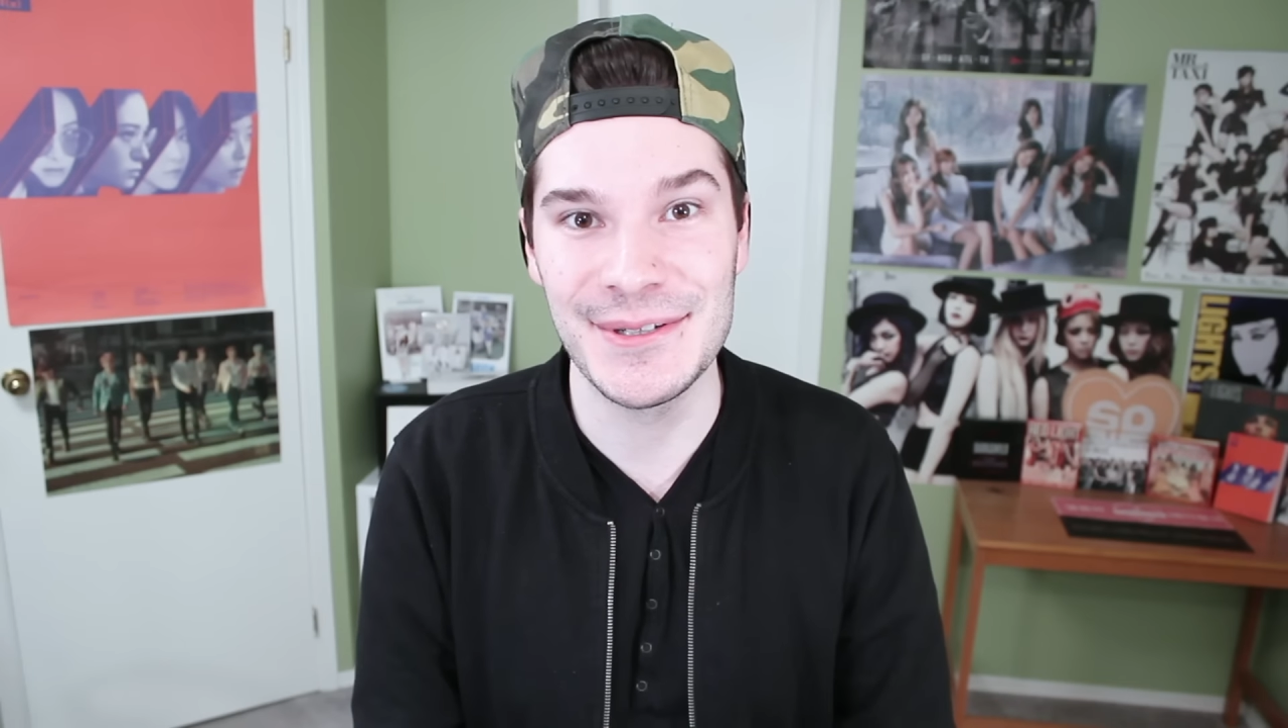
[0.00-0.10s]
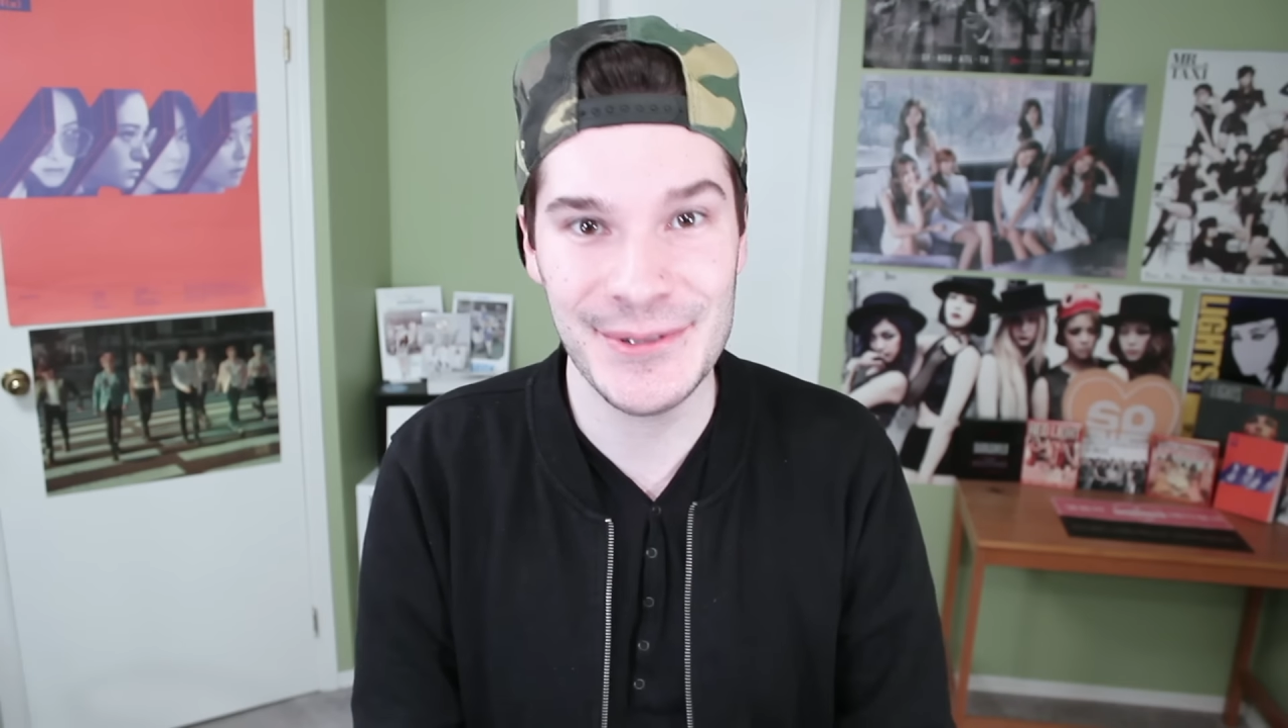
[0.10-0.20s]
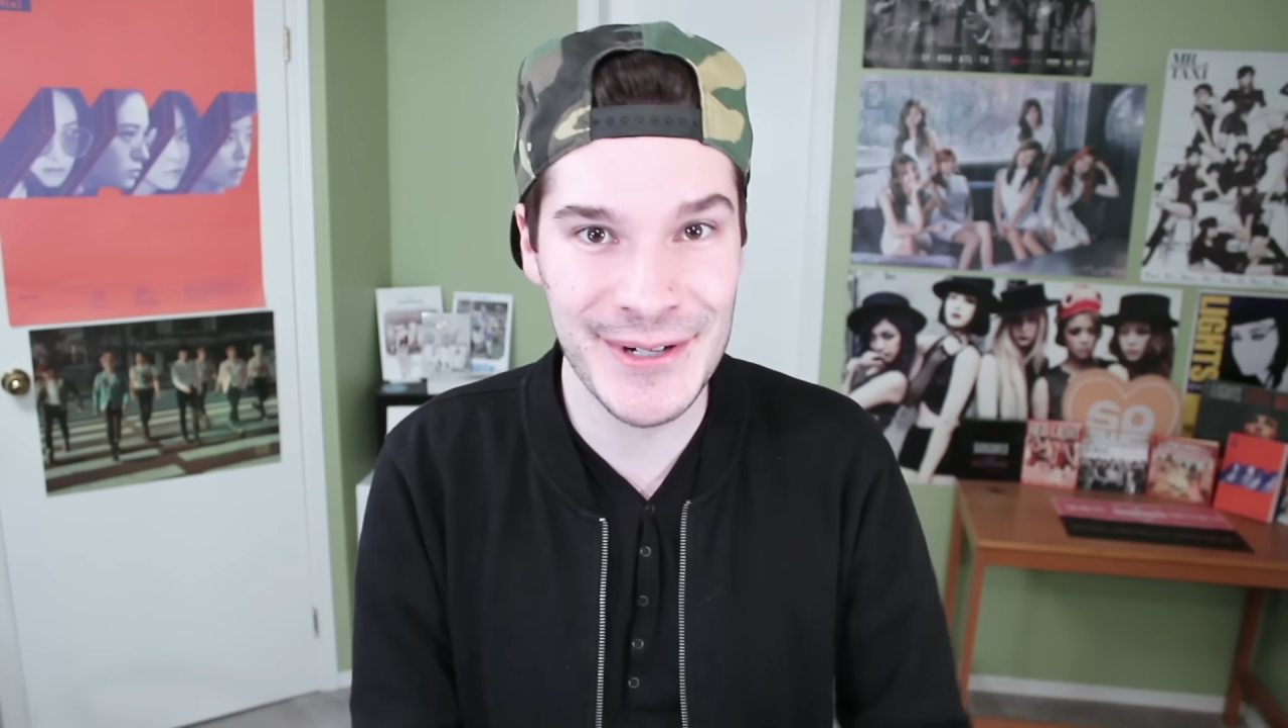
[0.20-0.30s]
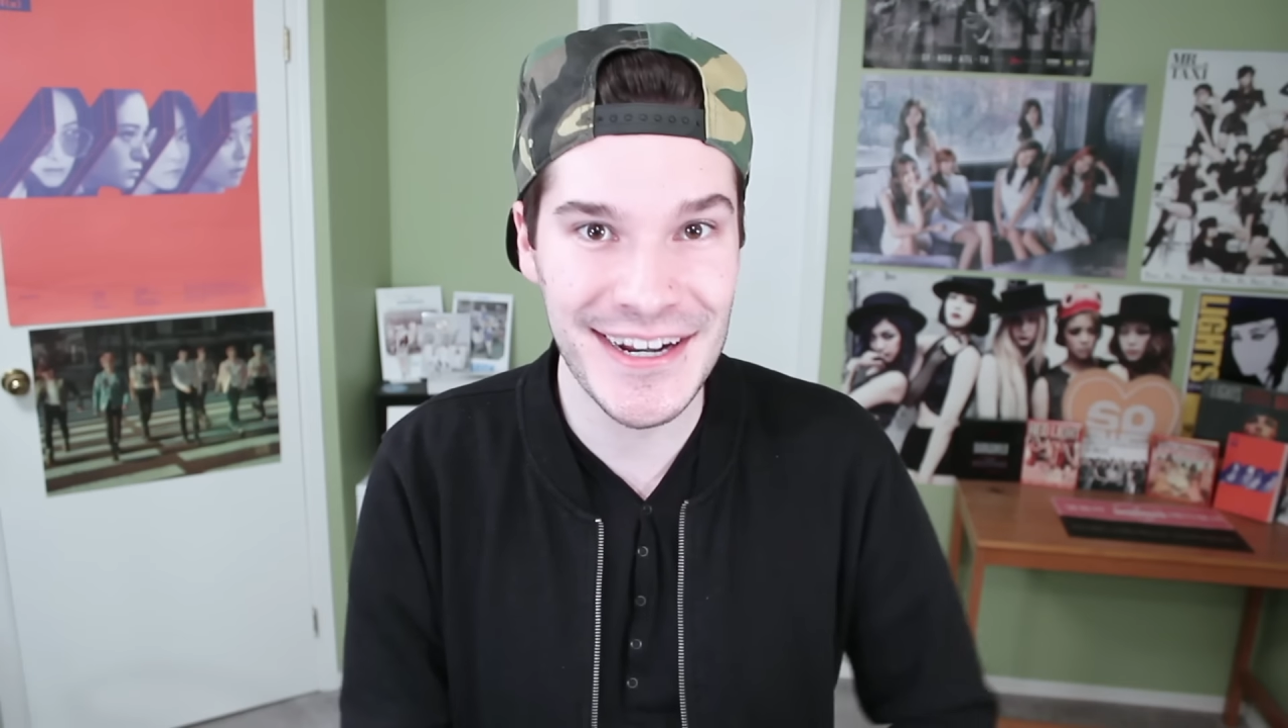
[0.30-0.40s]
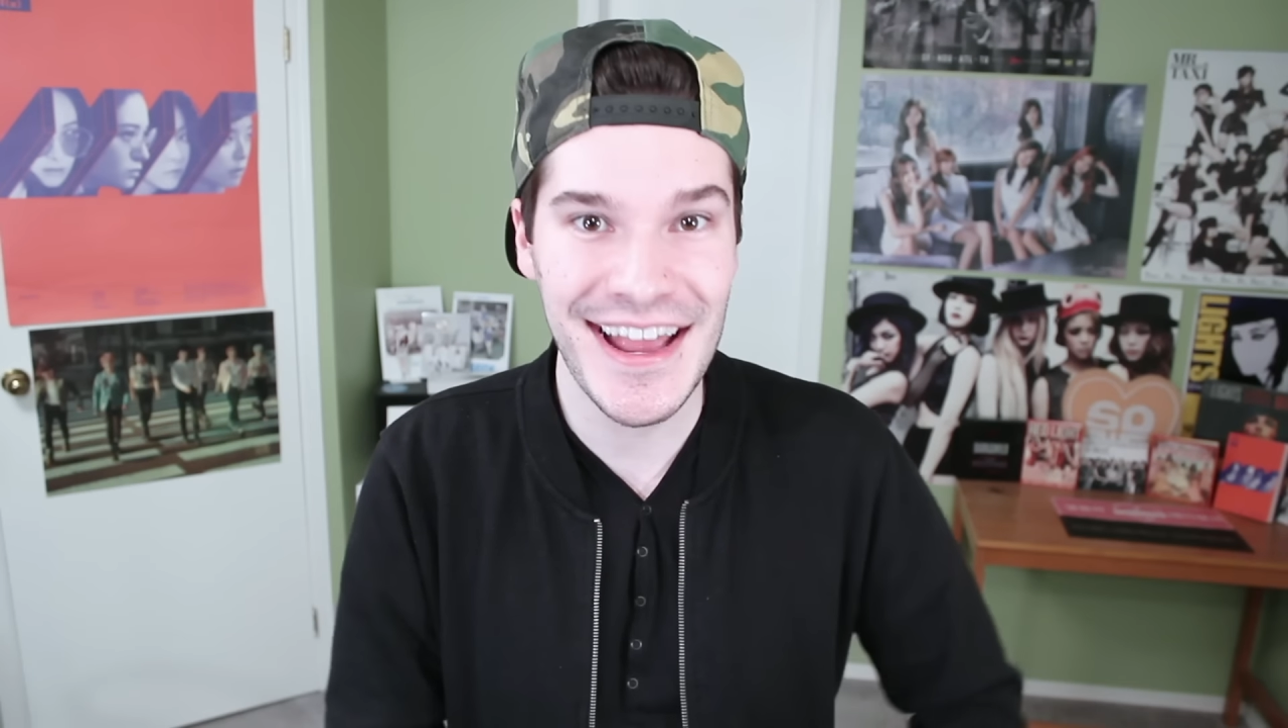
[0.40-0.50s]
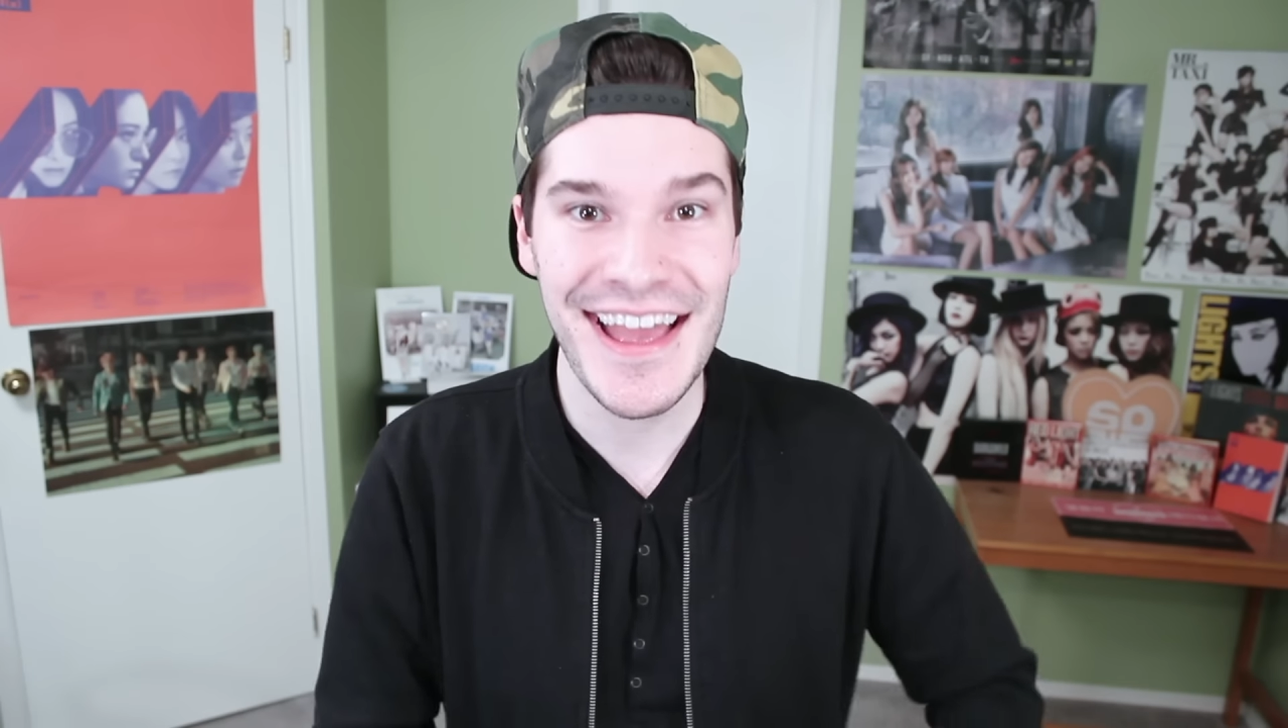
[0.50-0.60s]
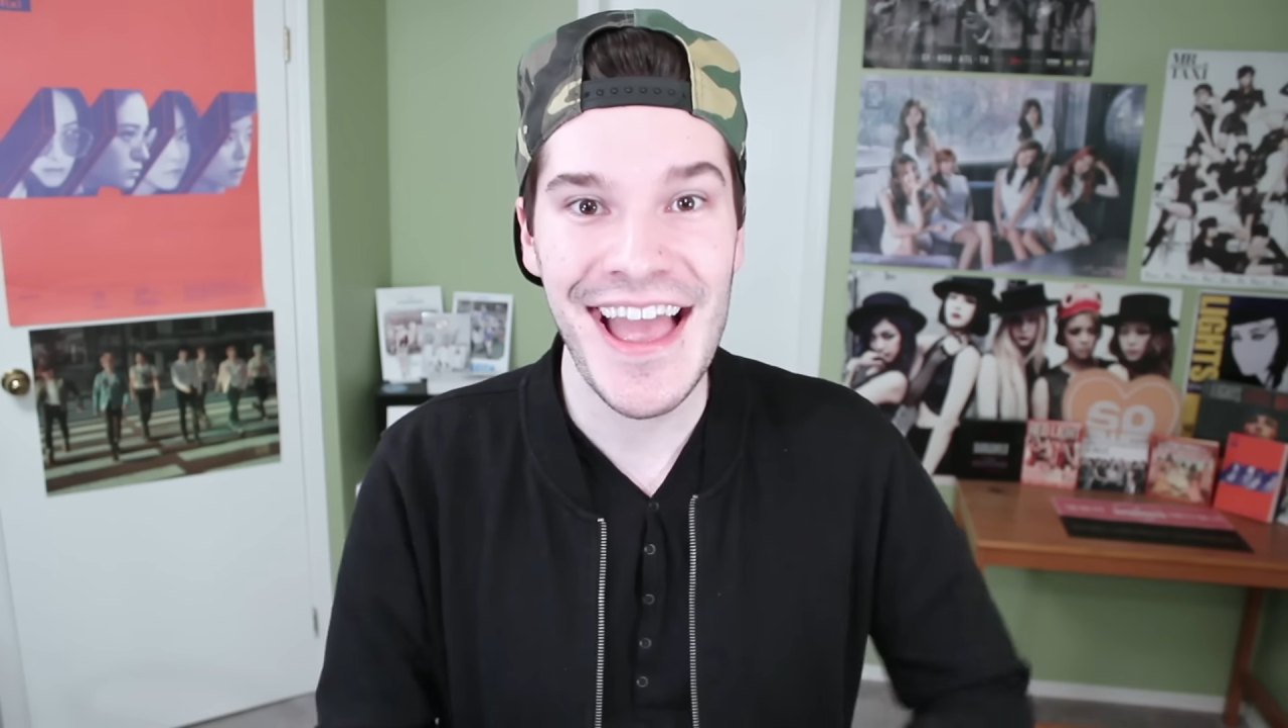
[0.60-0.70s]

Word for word: tour.